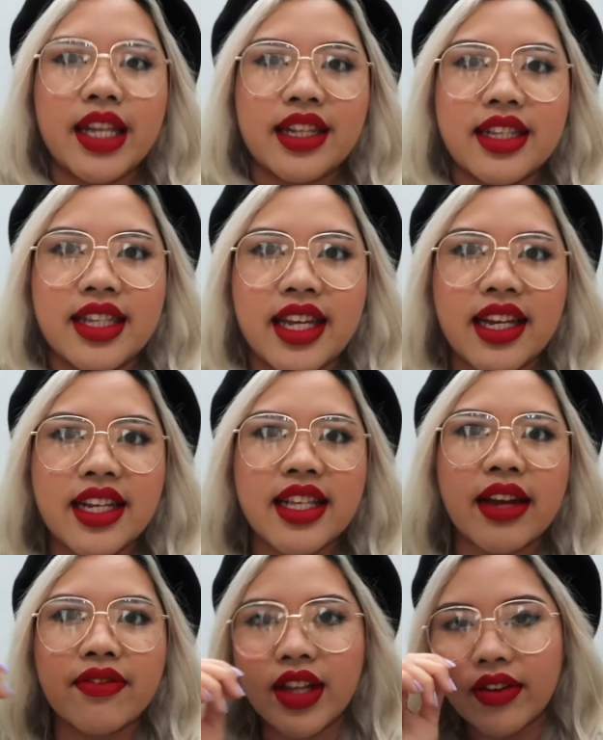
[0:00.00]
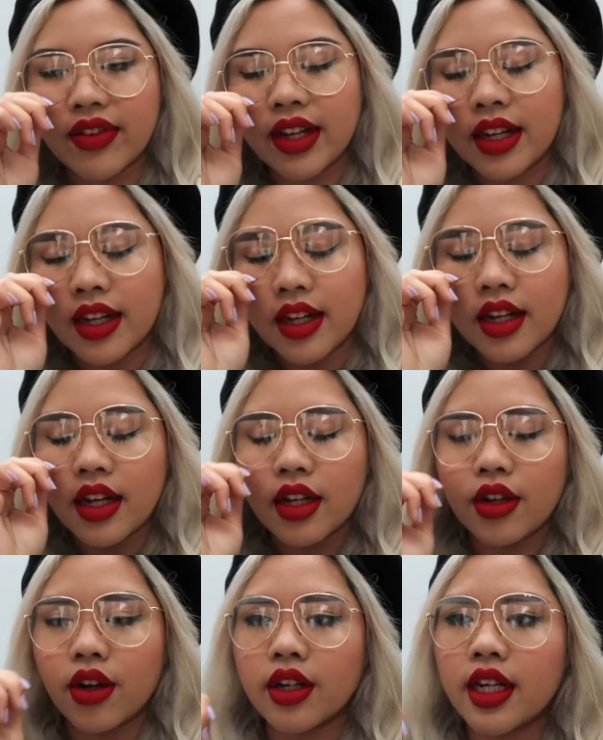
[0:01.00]
And seeing as I've never
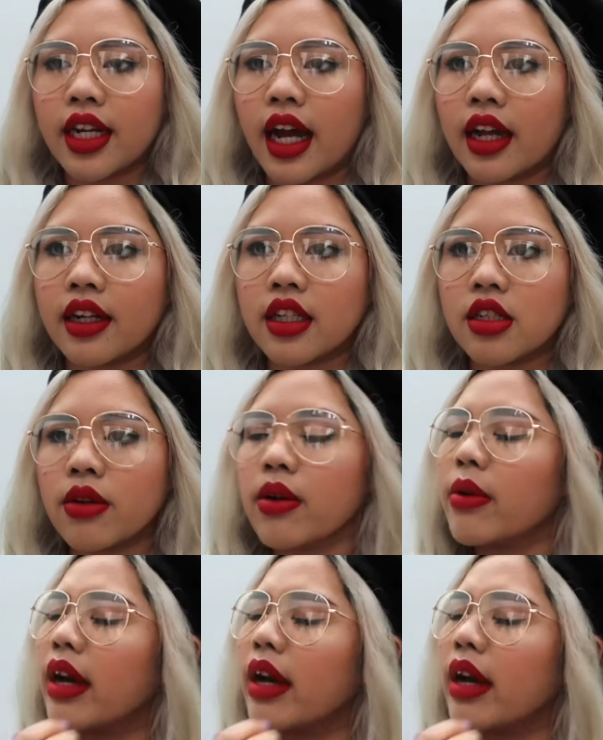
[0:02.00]
gotten a cartilage, oh,